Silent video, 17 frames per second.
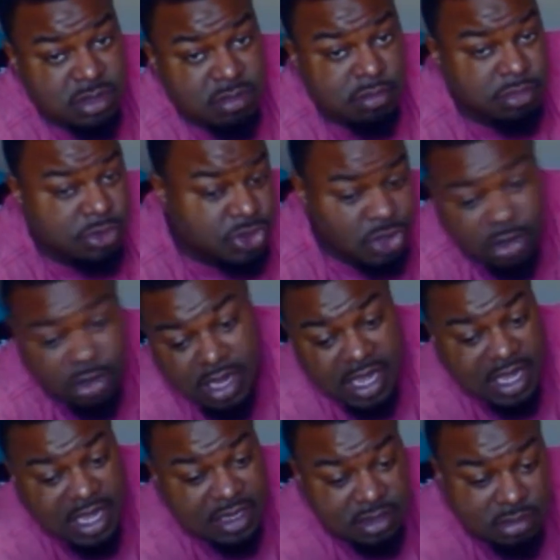you know I
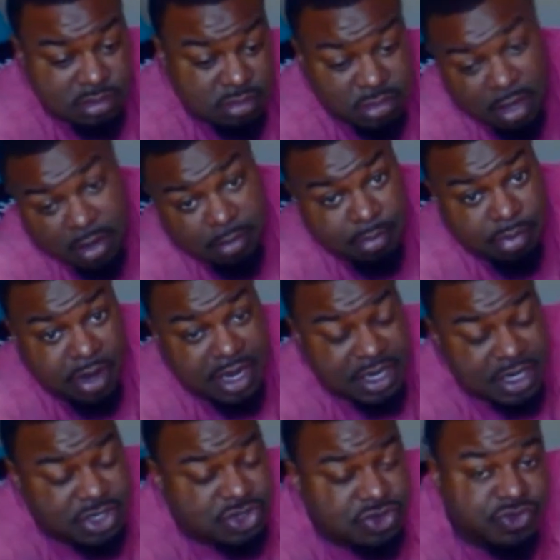had a brain
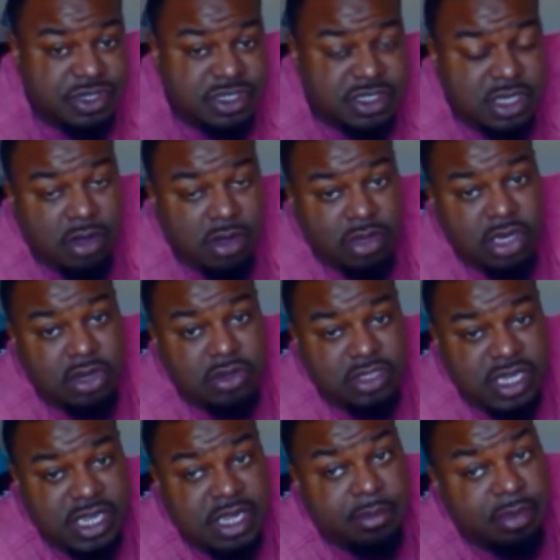injury. So closed
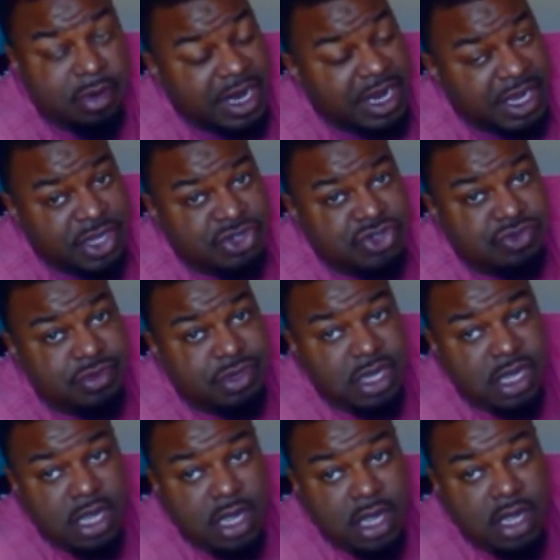head brain injury,
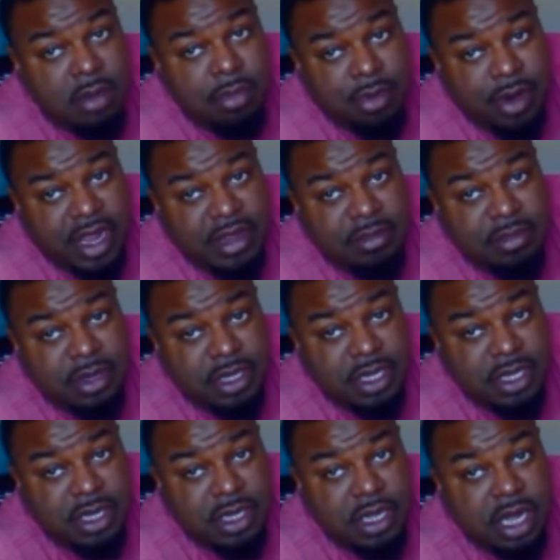brain
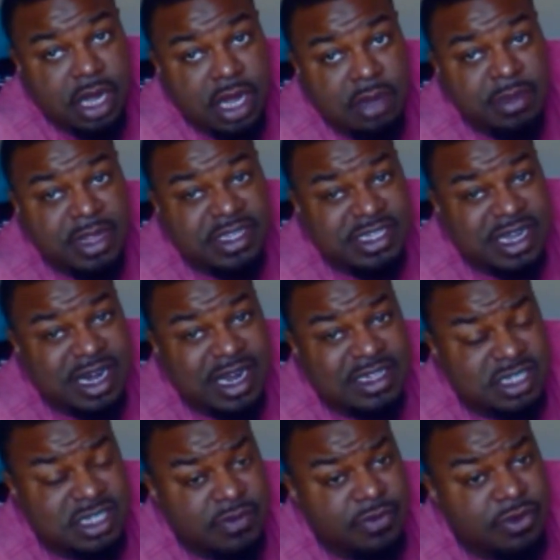bleed. Um, they said I
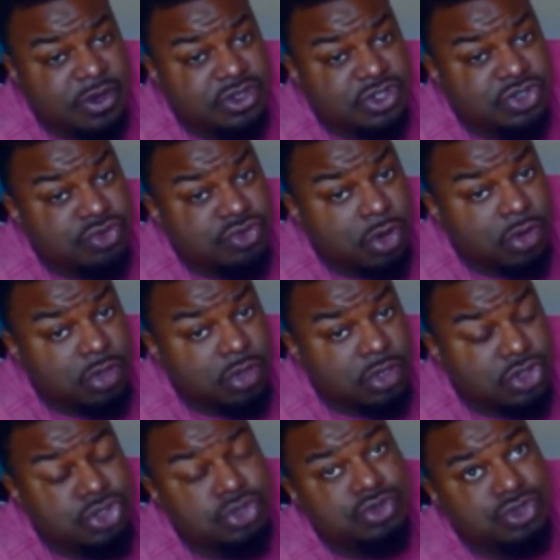suffered a stroke,
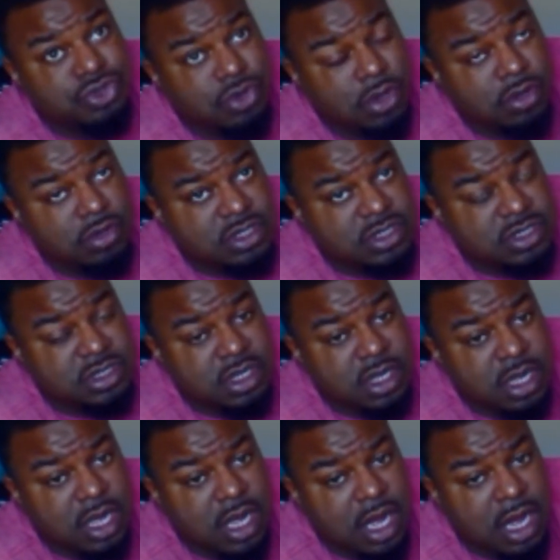two strokes.
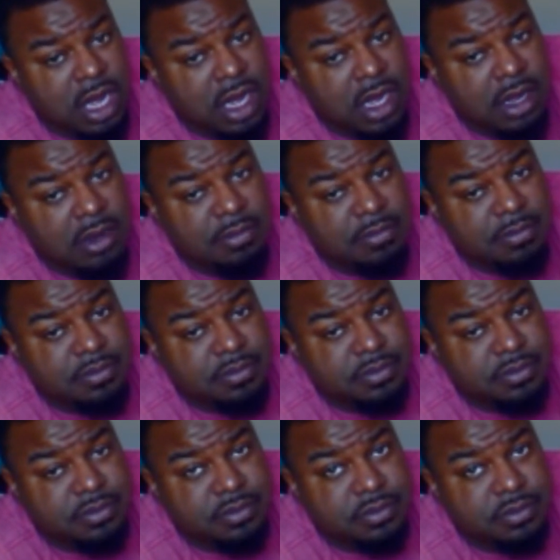Um,
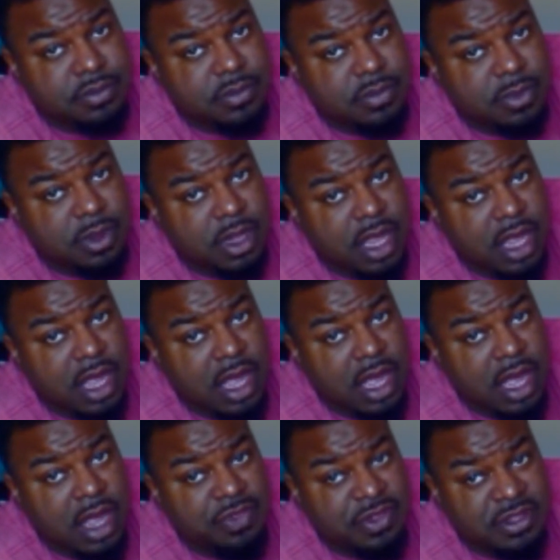
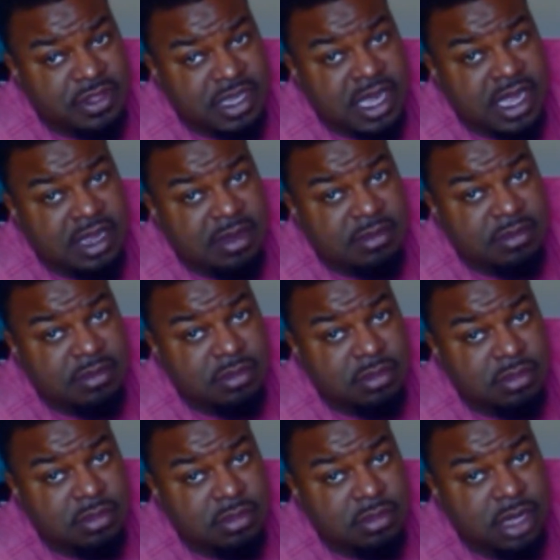at the time,
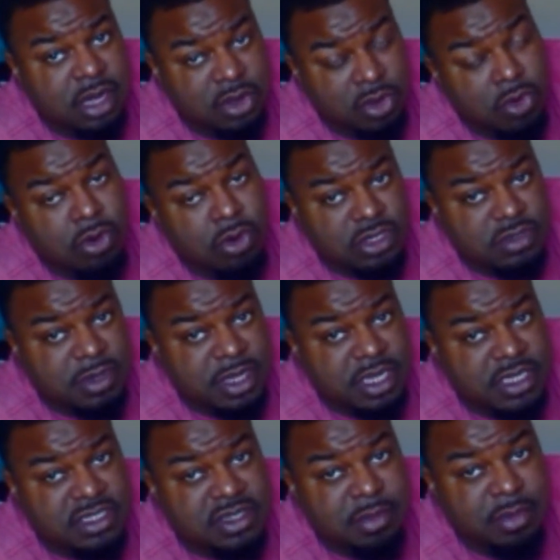of course,
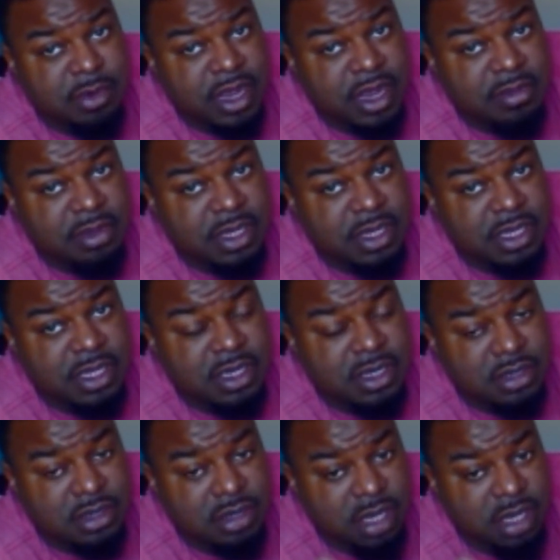because of the brain bleed
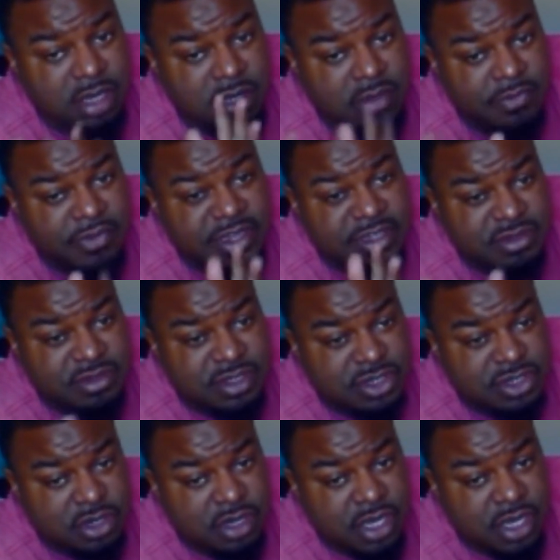and, and the vessels in
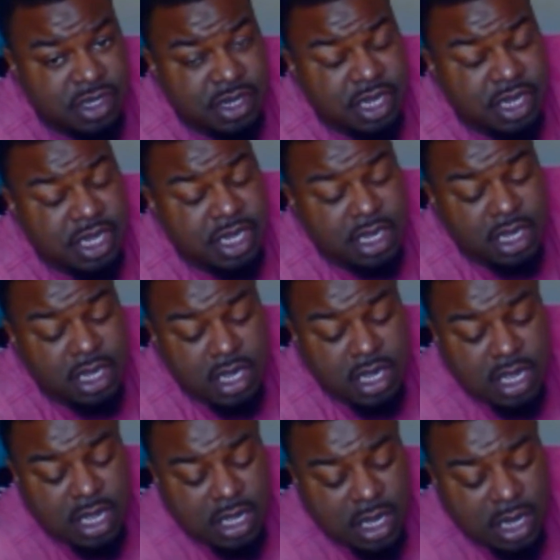your in your head.
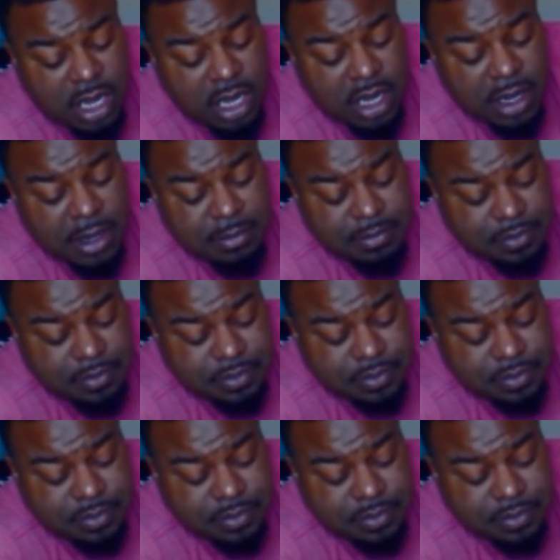Um,